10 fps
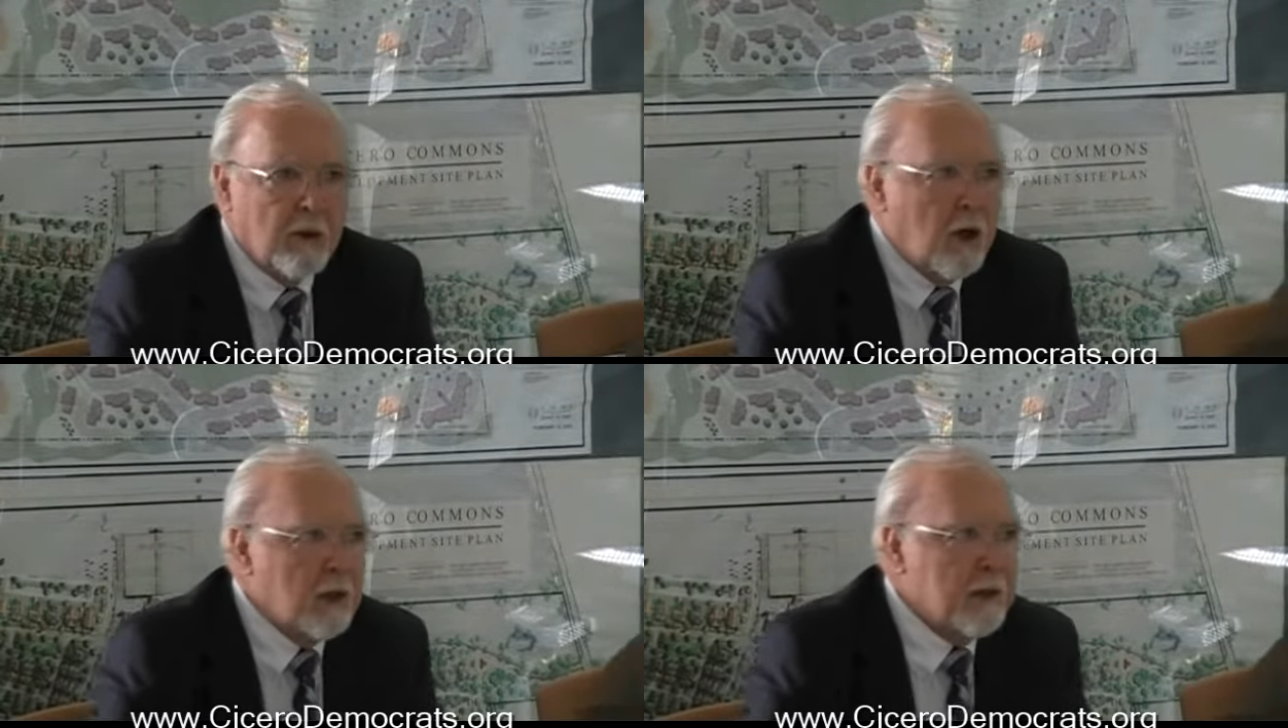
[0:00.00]

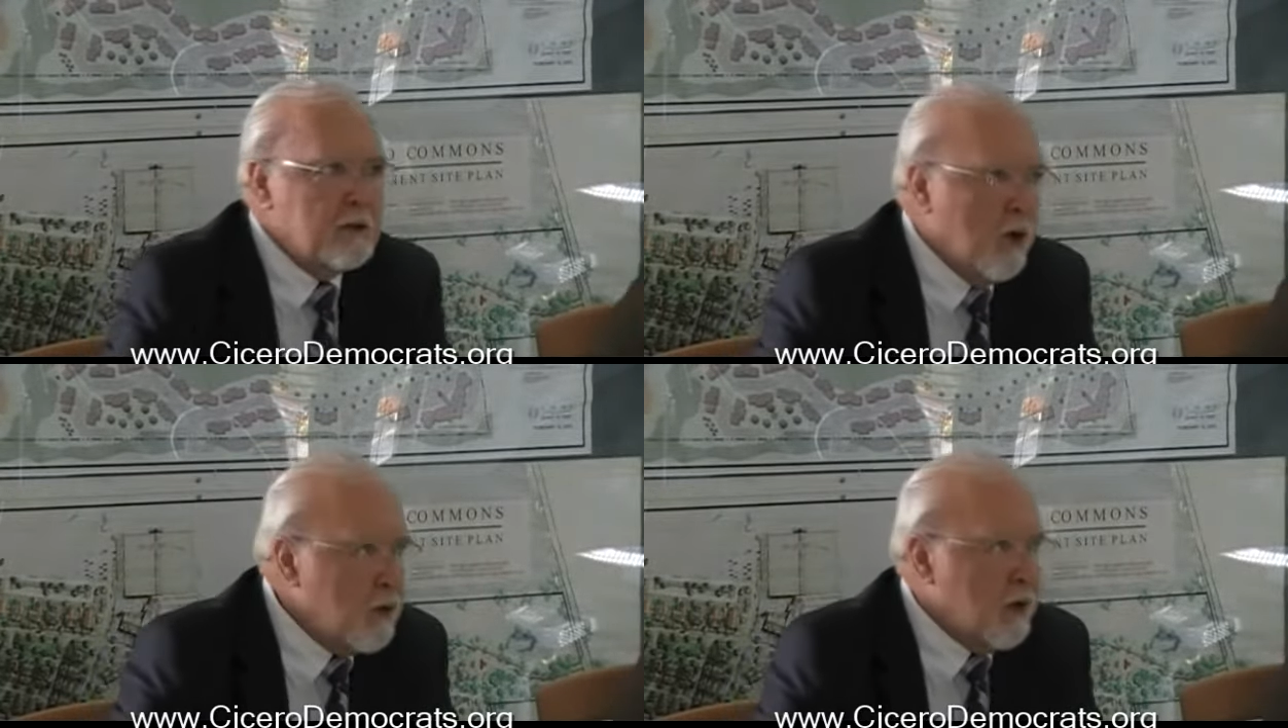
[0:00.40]
all
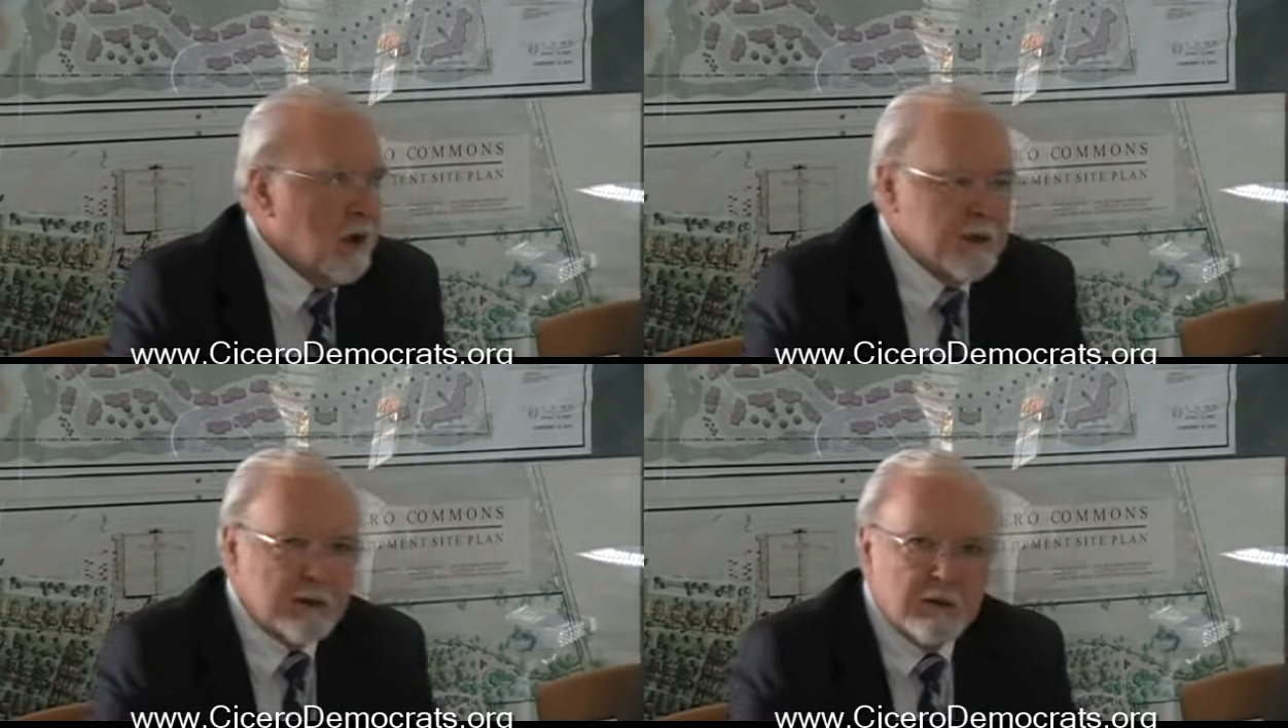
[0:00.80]
at no
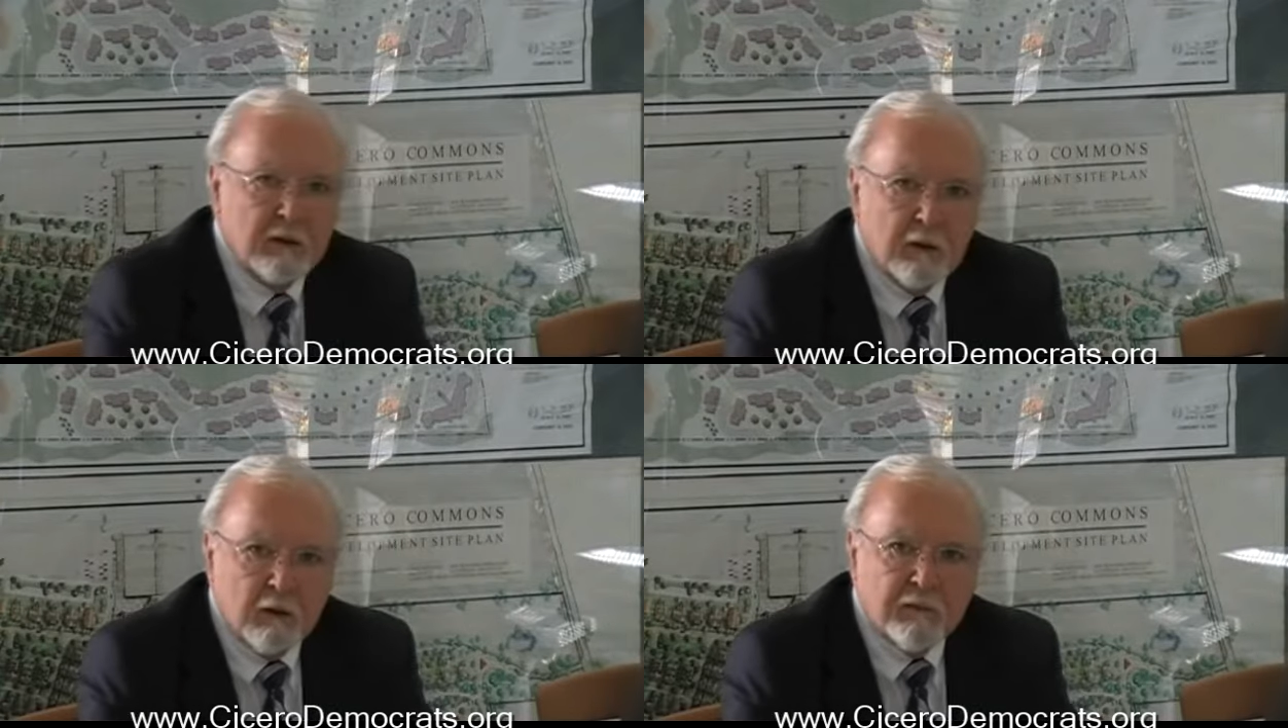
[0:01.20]
cost
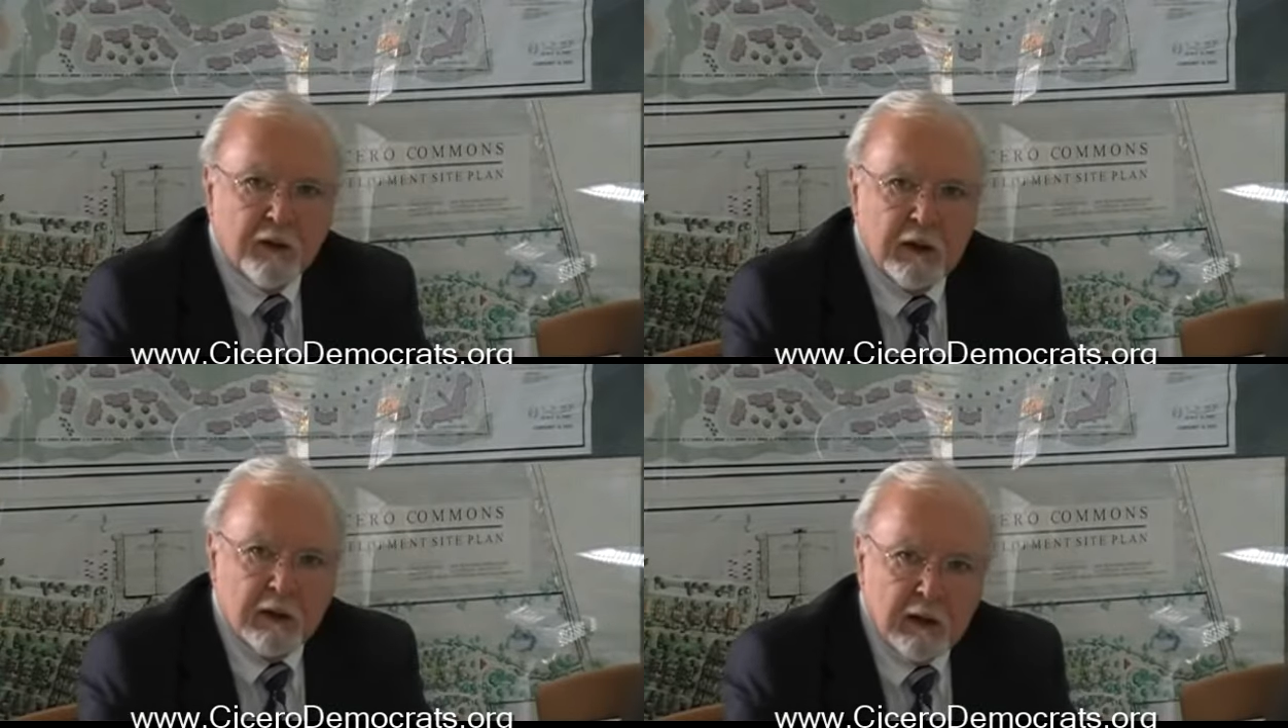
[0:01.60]
or
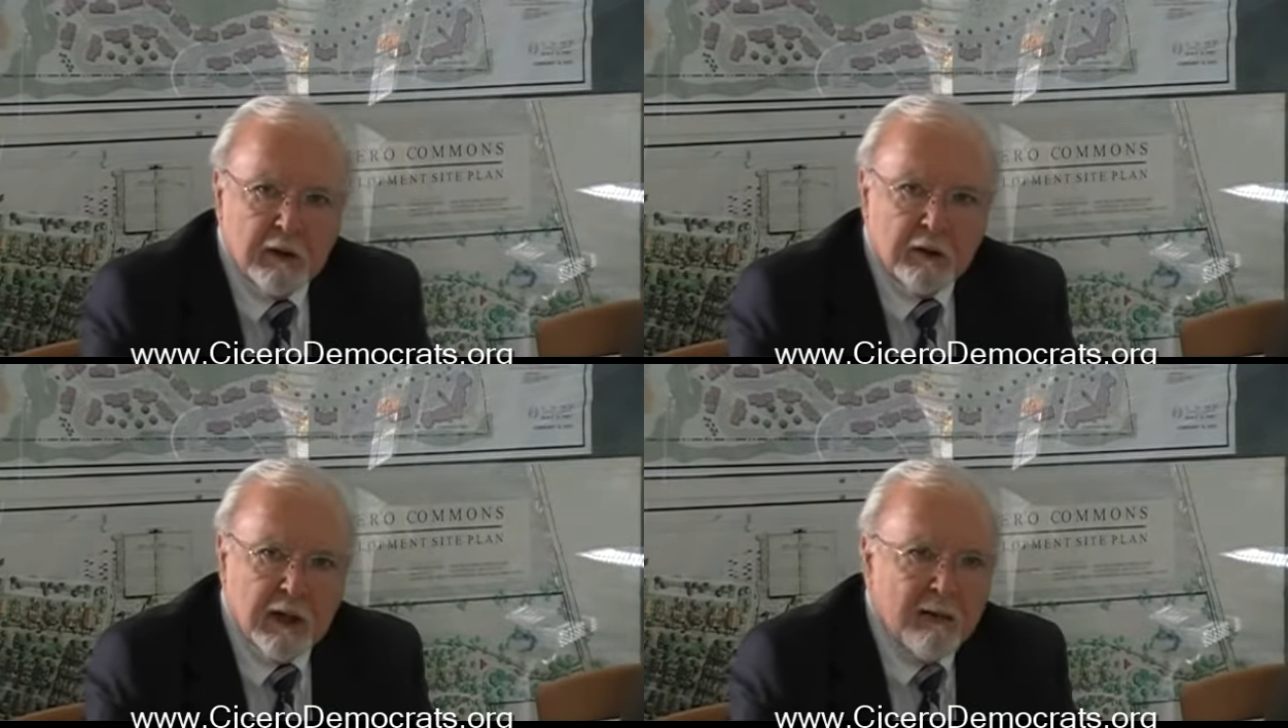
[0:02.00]
very
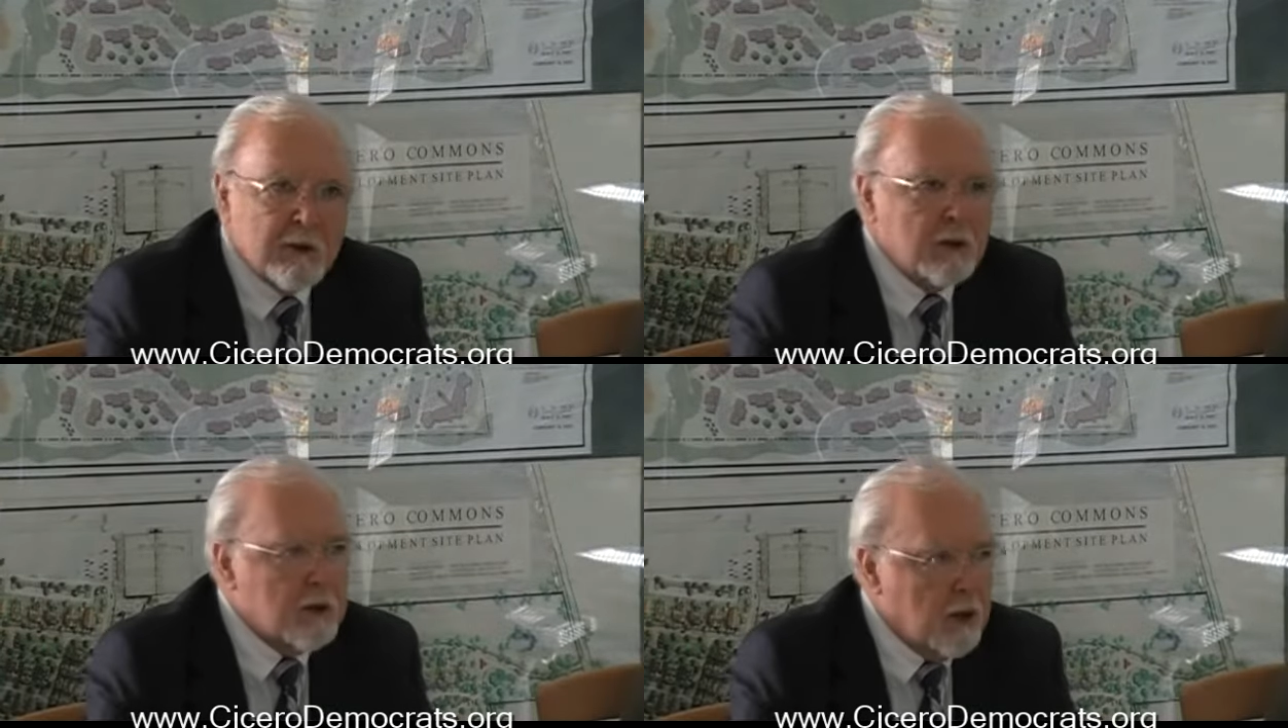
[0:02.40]
little or
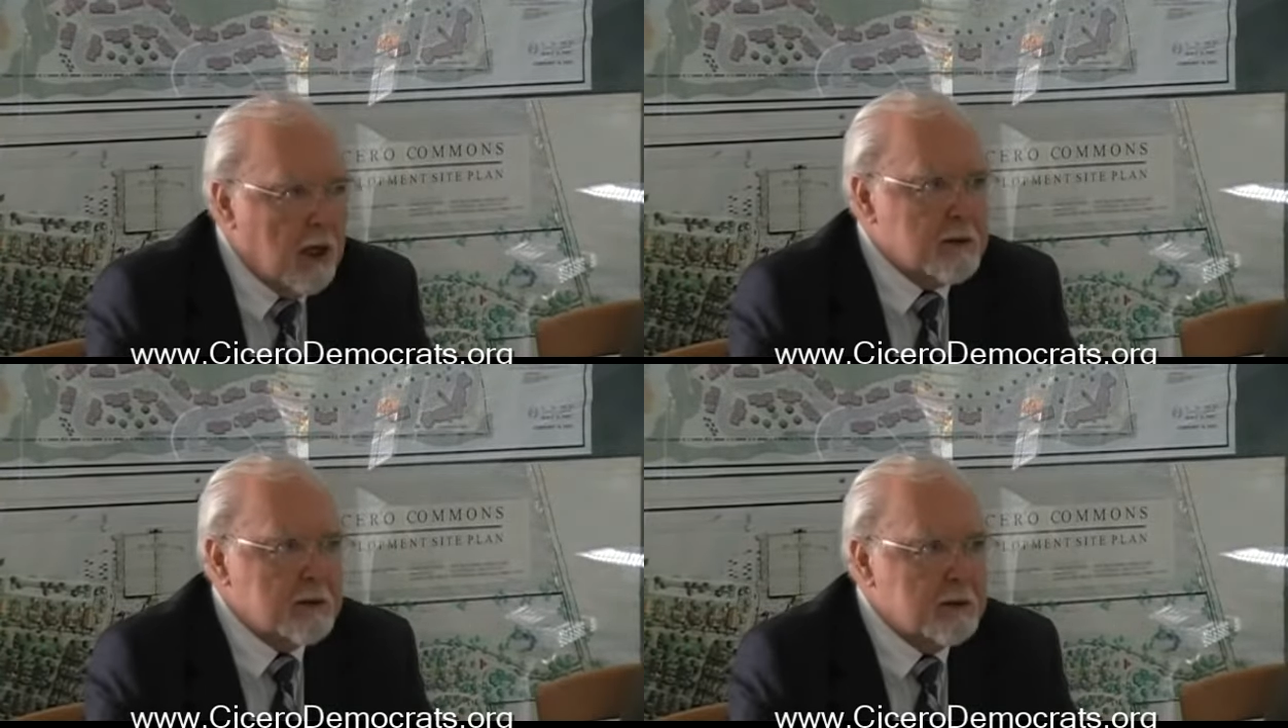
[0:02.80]
nominal
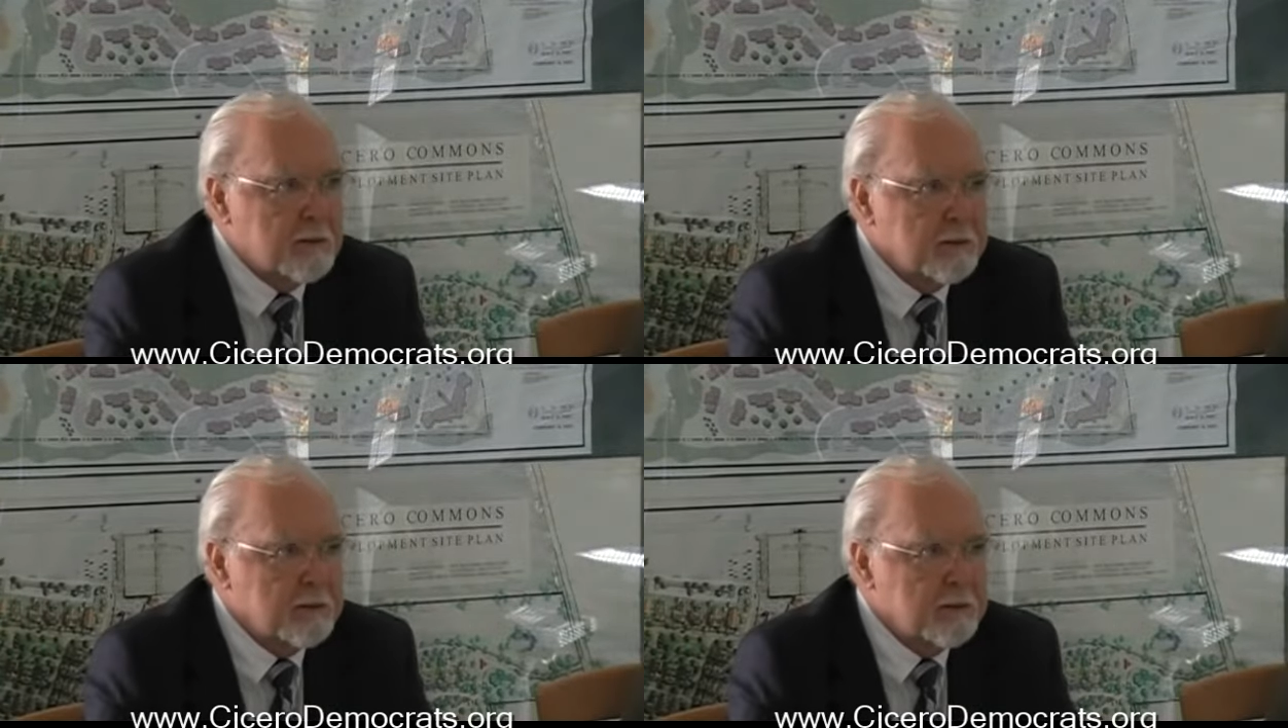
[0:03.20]
cost.